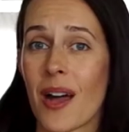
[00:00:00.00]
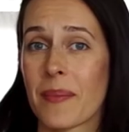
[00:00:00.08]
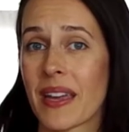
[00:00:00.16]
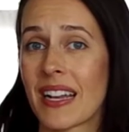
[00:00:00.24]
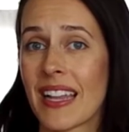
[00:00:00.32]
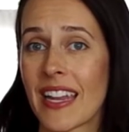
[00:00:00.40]
I'm
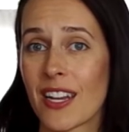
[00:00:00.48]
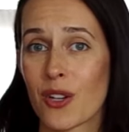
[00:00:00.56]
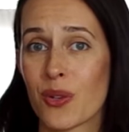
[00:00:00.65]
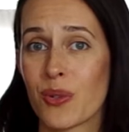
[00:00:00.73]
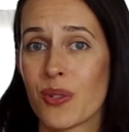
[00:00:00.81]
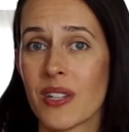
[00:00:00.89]
gonna let it
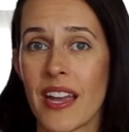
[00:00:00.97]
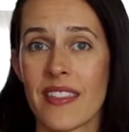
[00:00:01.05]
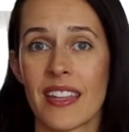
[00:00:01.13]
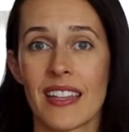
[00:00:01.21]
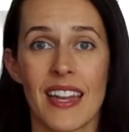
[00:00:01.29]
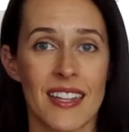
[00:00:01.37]
cool and
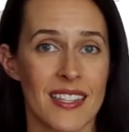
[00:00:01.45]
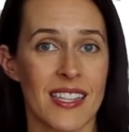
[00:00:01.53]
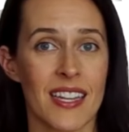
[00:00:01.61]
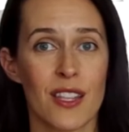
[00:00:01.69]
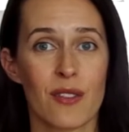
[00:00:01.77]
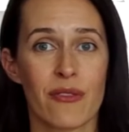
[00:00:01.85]
then let it
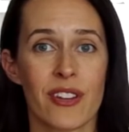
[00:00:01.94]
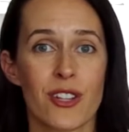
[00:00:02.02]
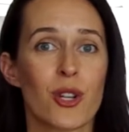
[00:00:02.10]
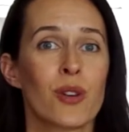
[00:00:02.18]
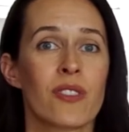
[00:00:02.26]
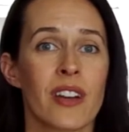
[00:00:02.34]
sit in the fridge
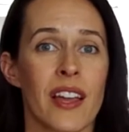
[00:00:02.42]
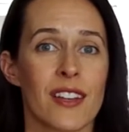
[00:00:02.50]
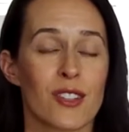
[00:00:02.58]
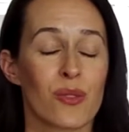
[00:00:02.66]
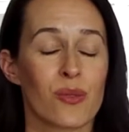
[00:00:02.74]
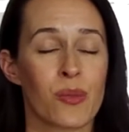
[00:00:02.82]
overnight
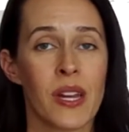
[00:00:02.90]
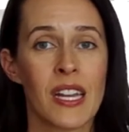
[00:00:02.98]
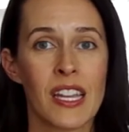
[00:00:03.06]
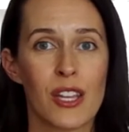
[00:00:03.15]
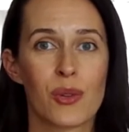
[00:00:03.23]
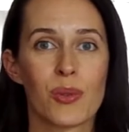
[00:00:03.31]
to
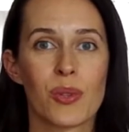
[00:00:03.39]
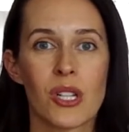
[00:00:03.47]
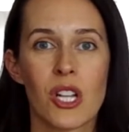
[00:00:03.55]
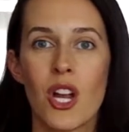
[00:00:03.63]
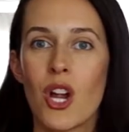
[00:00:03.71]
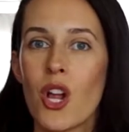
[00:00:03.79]
really cool.
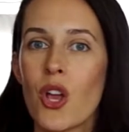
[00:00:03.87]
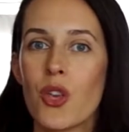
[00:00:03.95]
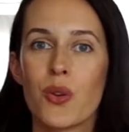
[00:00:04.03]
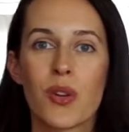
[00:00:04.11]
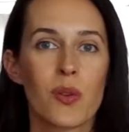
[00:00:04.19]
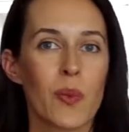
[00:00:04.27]

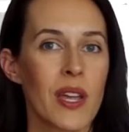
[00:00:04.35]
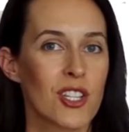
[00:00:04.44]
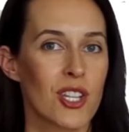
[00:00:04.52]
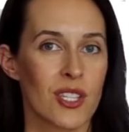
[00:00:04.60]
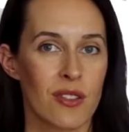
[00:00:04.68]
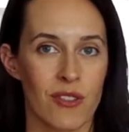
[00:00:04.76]
You can wait
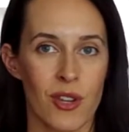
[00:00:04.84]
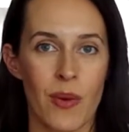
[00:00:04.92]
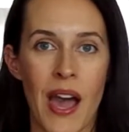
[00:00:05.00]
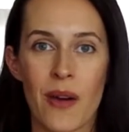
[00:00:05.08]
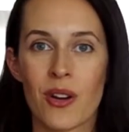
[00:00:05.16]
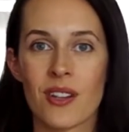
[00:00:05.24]
just a few
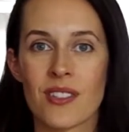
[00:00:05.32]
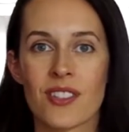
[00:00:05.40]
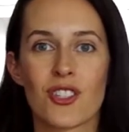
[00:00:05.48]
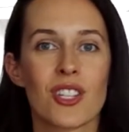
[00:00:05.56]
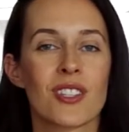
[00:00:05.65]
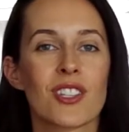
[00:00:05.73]

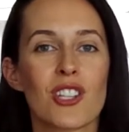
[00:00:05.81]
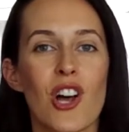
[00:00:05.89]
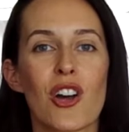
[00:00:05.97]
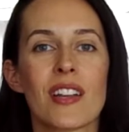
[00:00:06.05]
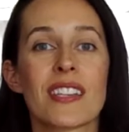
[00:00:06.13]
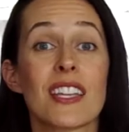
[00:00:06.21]
hours, just as
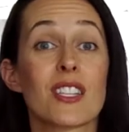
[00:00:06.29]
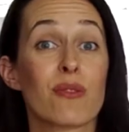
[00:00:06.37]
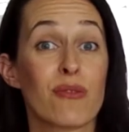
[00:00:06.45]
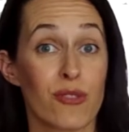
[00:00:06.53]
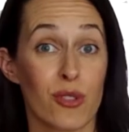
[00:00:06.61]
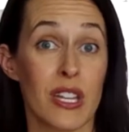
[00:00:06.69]
long as it's
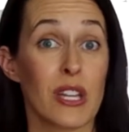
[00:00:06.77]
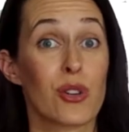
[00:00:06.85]
fully